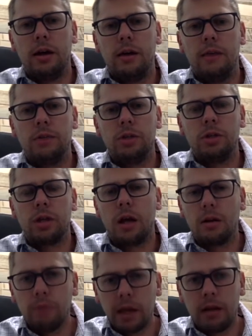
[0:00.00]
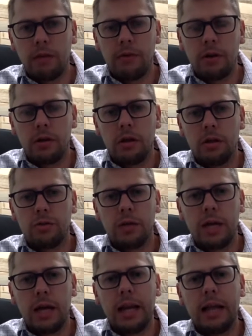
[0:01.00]
just kind of regular folk in the
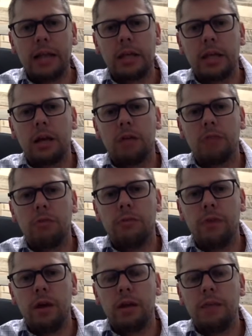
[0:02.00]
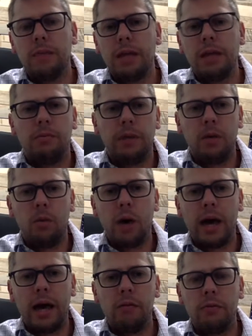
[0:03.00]
street, unless they're kind of referred, they may not be
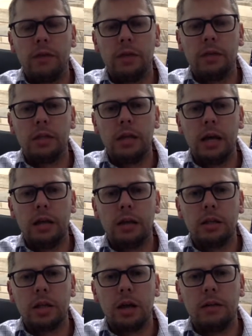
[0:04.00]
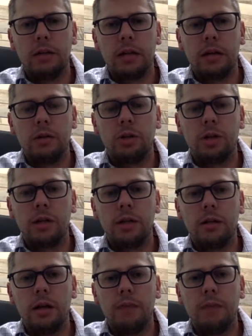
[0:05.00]
aware of this kind of technology,
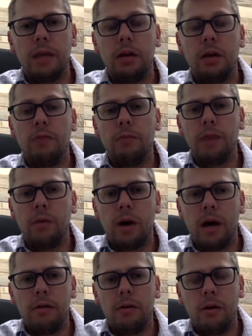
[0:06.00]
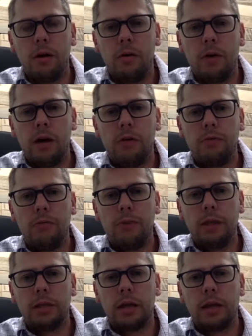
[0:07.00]
and may not even be aware of
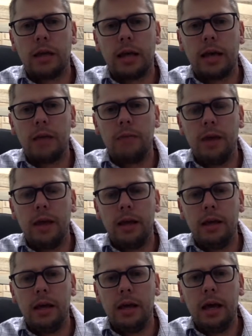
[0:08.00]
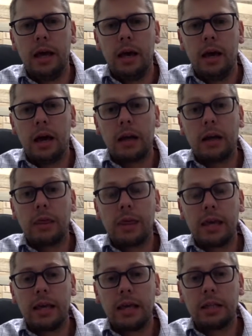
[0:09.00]
places like KAB. And I
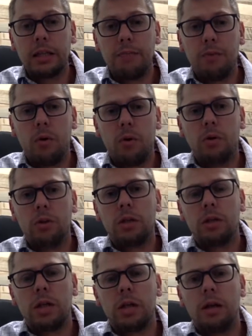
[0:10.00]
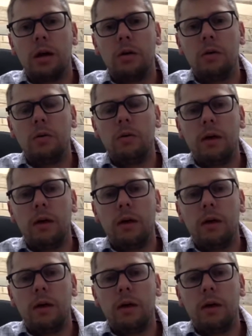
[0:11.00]
think it's important, because I know